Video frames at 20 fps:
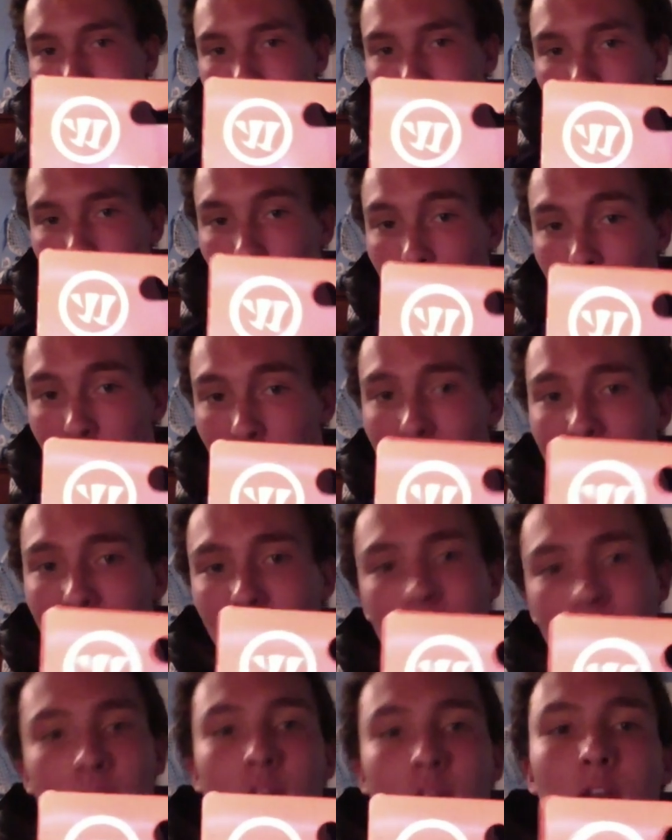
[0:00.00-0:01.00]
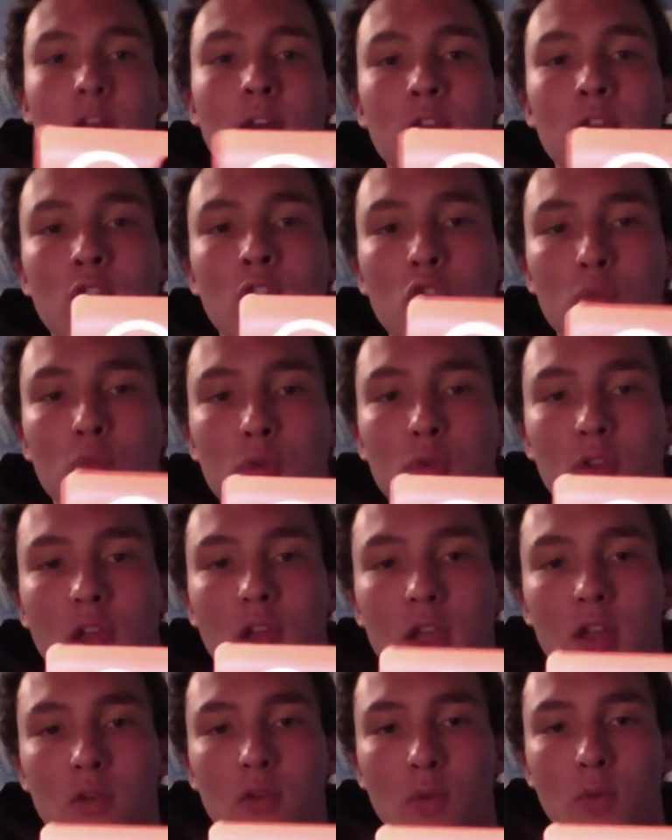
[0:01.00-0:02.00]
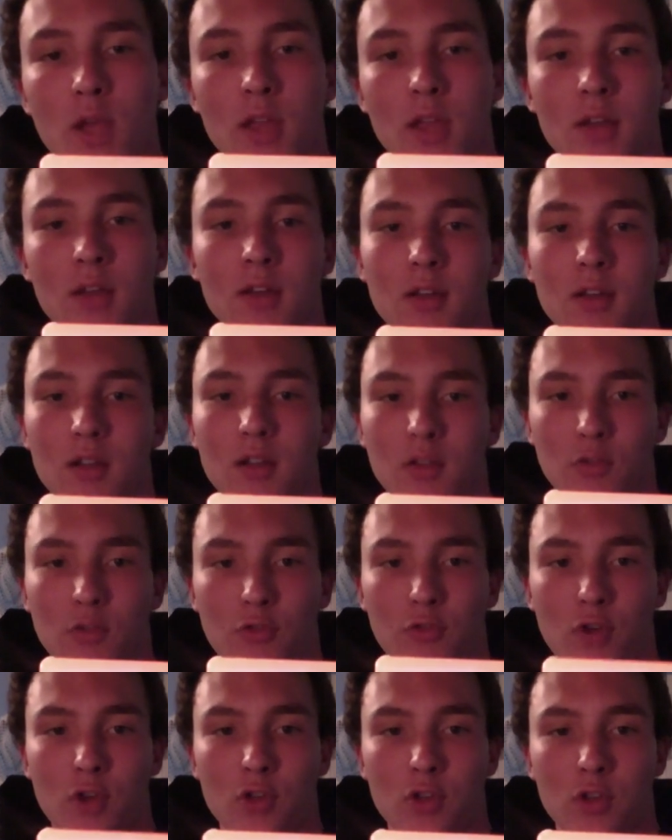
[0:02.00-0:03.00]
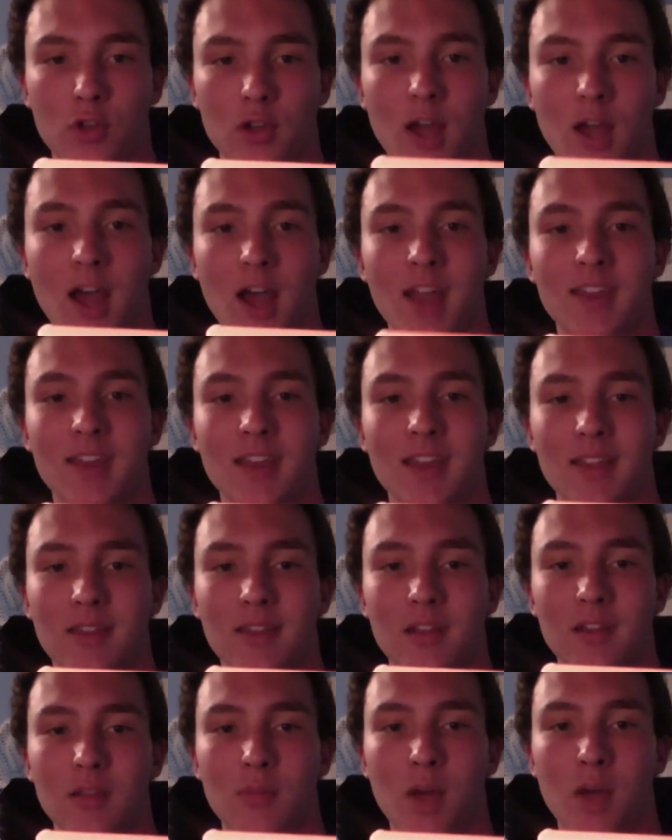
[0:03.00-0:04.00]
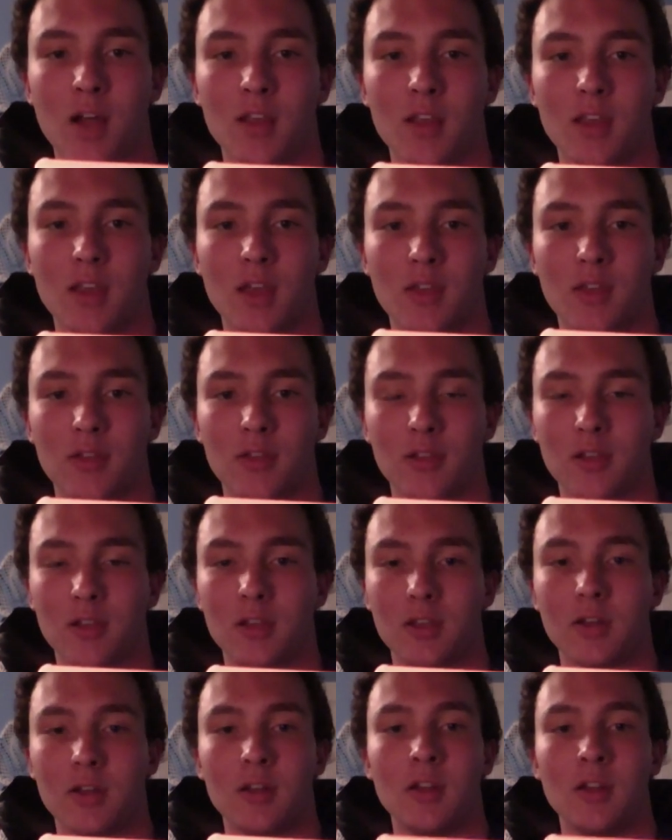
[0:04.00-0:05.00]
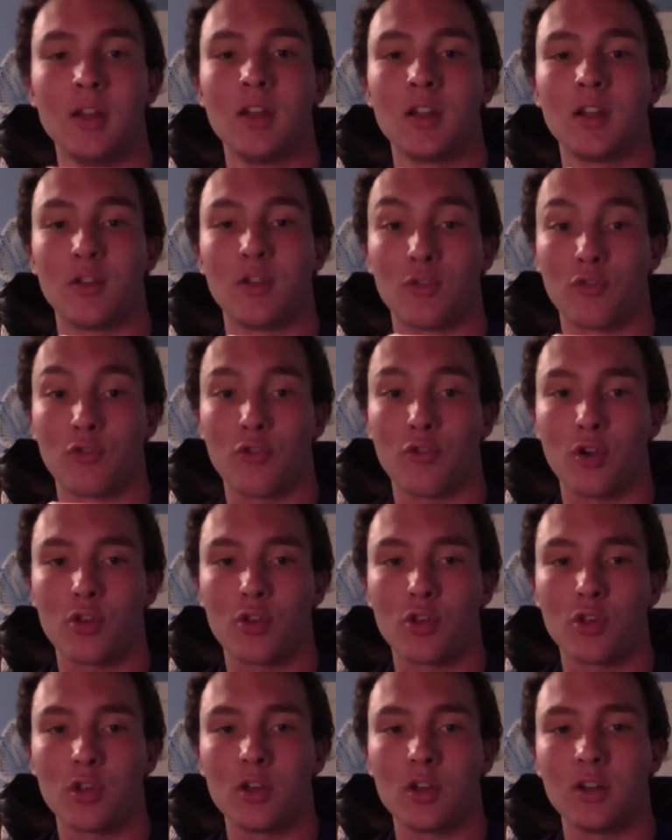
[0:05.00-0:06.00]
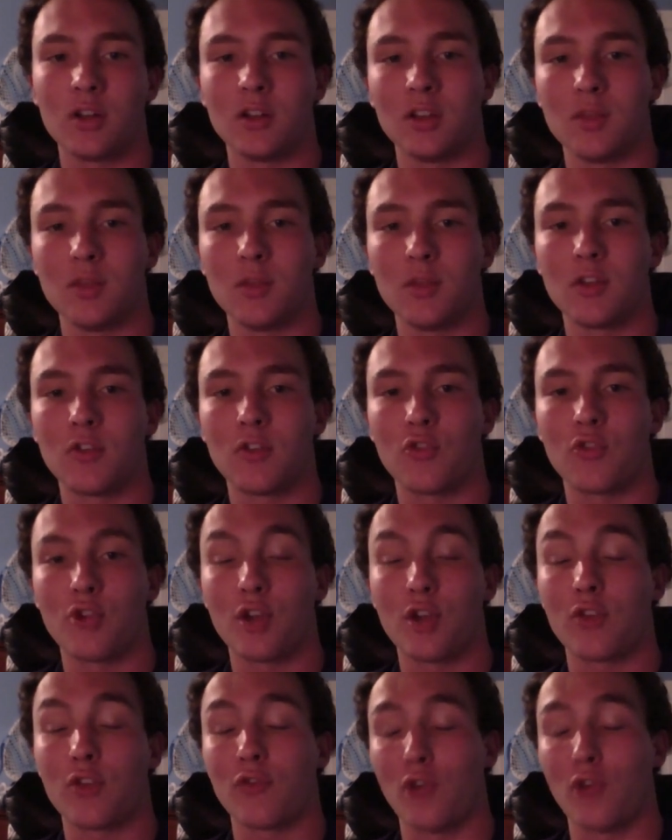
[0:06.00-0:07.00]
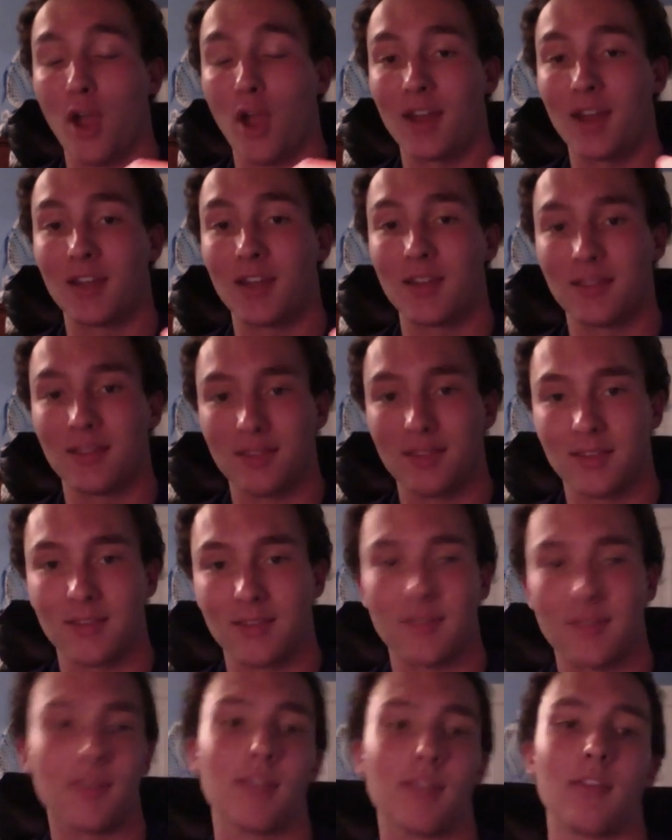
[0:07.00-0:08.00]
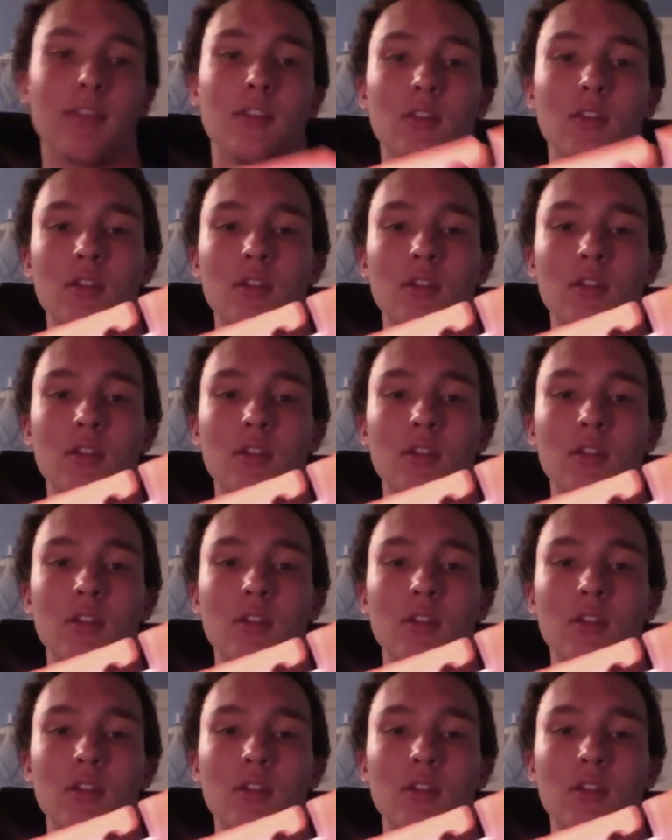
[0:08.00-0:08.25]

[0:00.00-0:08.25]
on the back, super lightweight construction, high density polyethylene construction, limited stretch for added consistency.